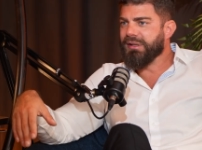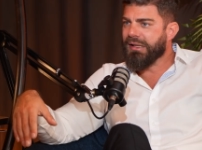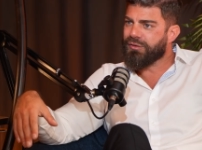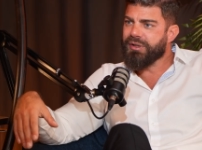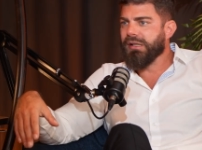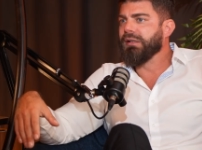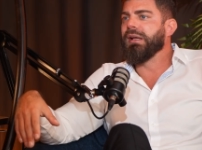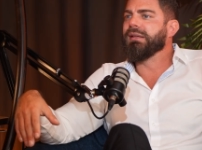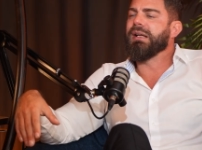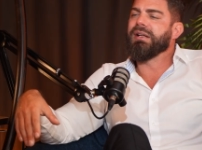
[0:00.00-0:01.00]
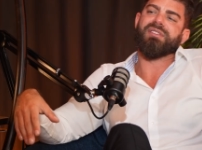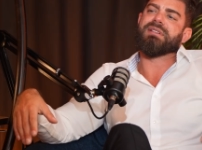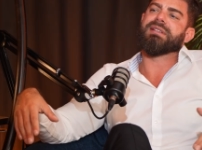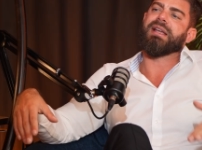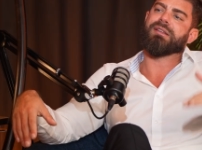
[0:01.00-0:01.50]
done today. And then if
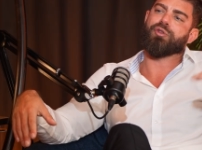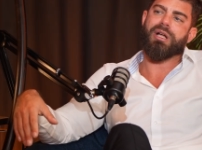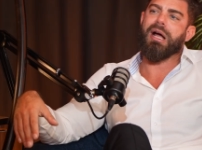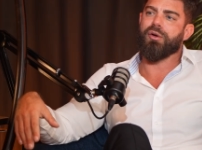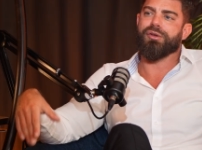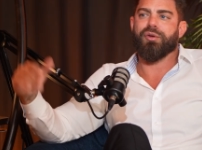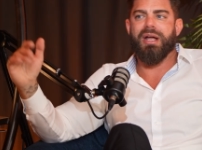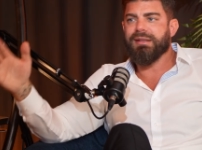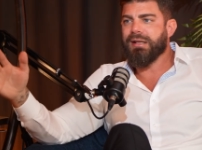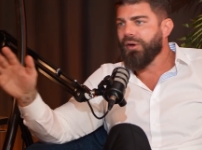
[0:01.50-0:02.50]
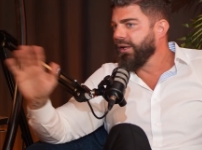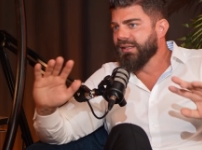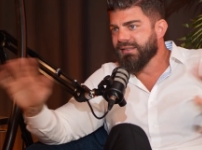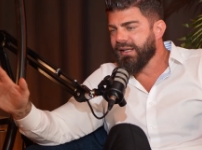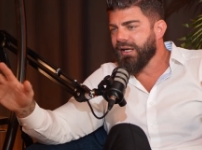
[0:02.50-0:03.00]
it's take 3 hours or 8 hours, I
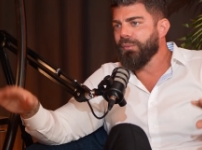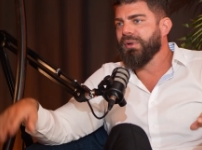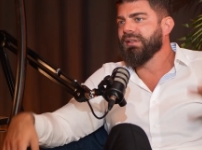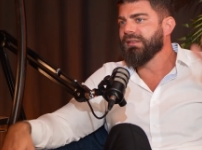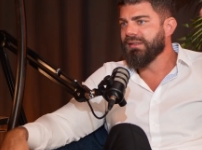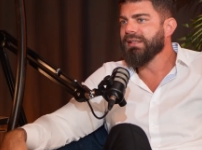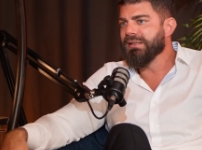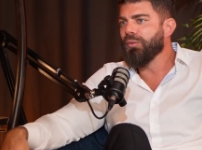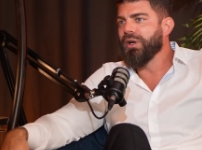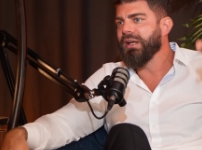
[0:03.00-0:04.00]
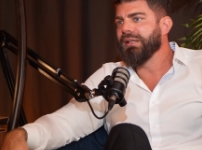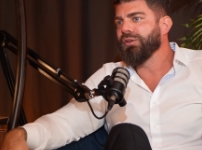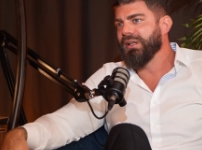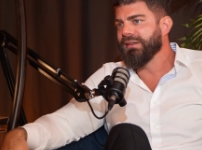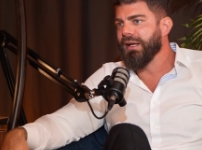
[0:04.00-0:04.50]
doesn't care, but this is what I need
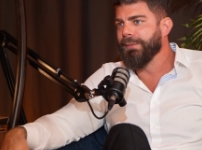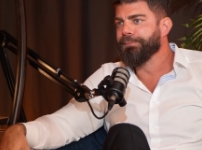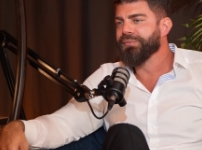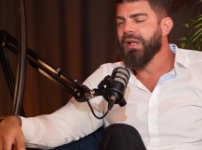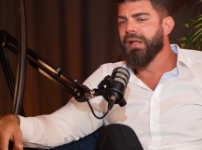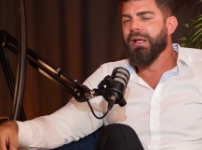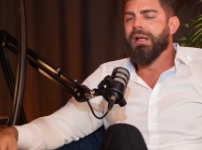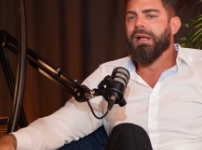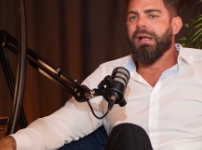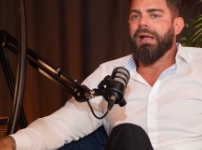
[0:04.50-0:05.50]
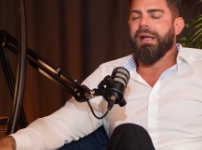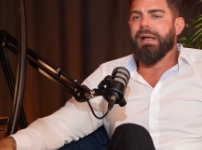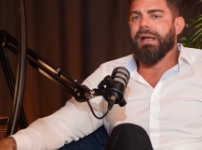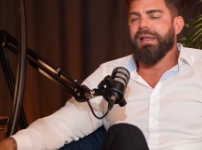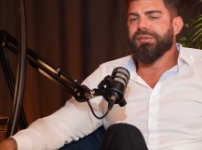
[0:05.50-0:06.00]
to get done.
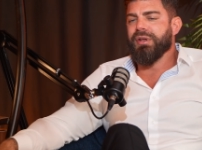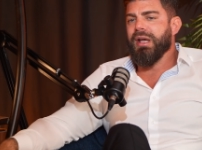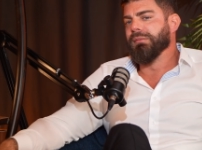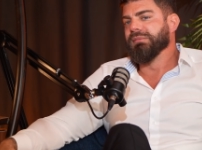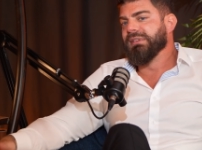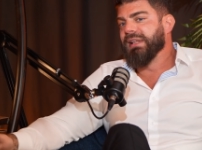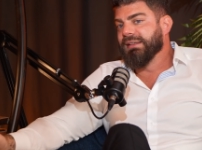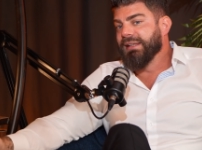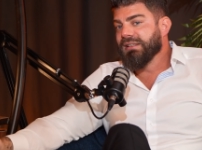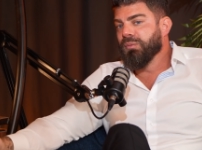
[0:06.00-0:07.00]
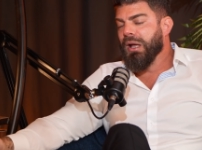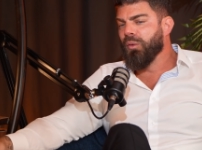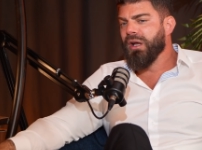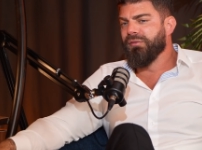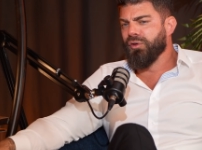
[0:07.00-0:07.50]
So yeah, that's my
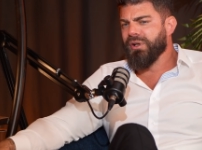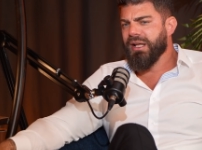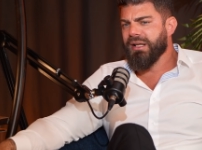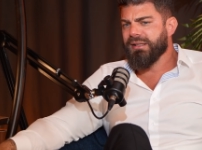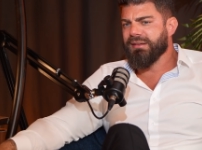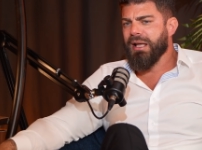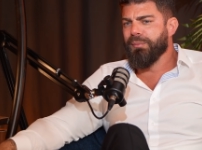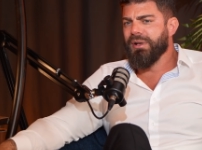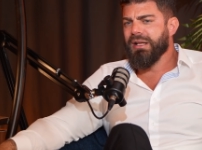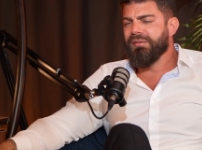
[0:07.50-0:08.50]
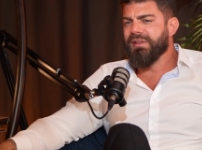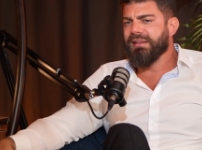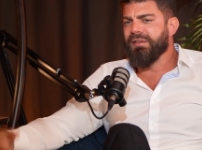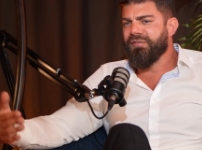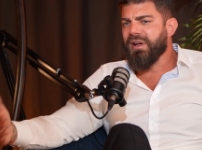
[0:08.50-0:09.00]
way of looking at it. I believe
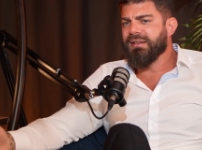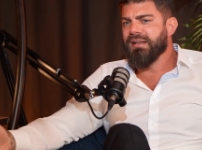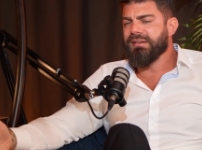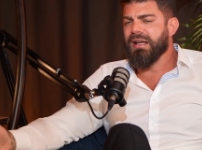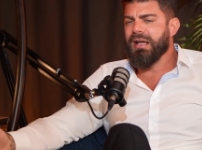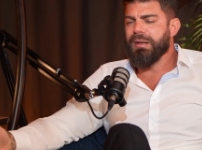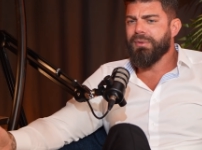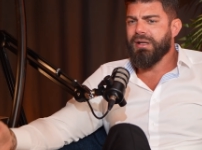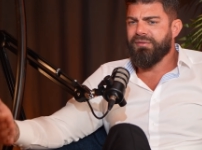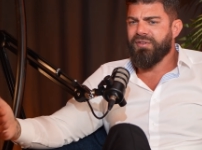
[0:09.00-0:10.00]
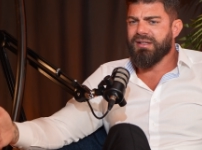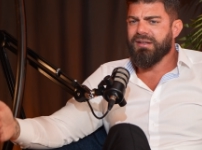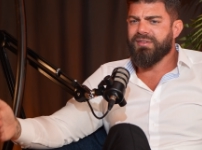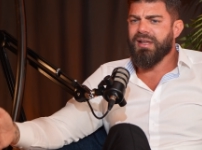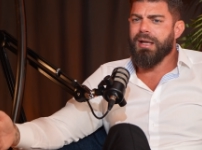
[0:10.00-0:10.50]
that effective
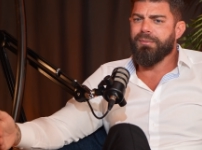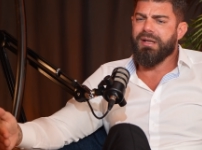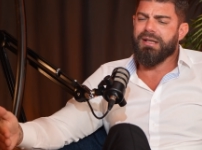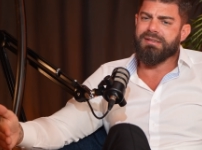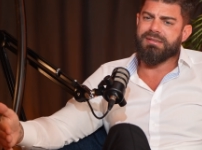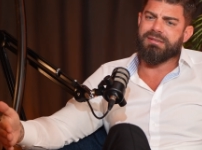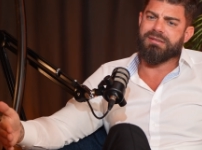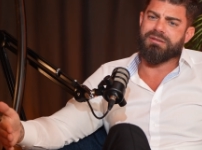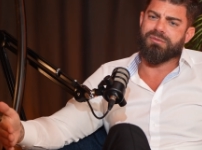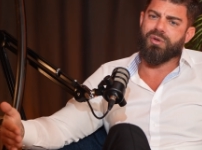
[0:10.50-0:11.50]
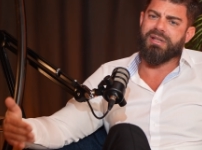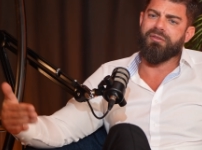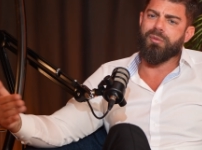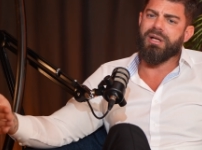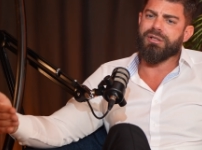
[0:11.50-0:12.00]
time is what
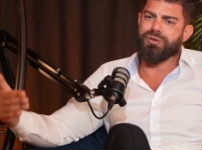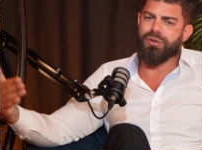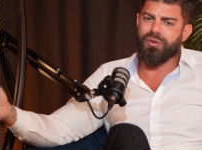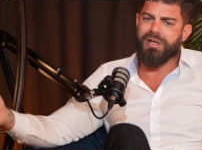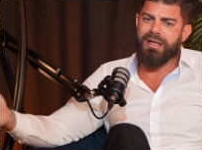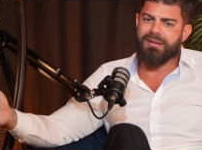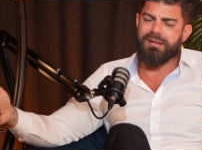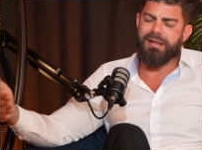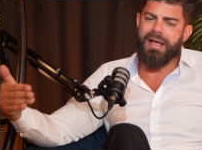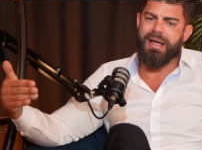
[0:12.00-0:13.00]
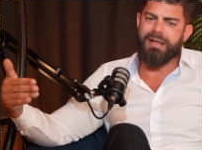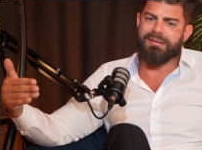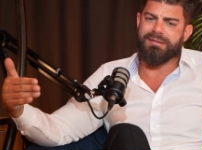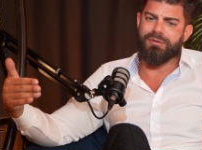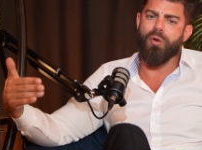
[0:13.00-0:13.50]
everybody should look at
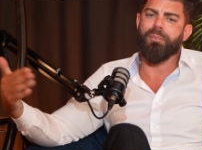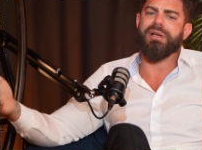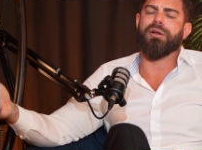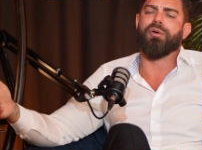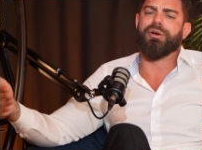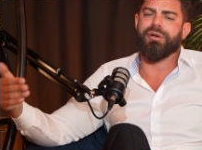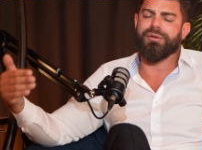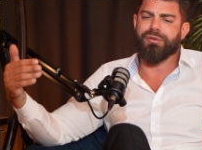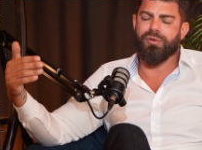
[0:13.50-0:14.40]
as company owners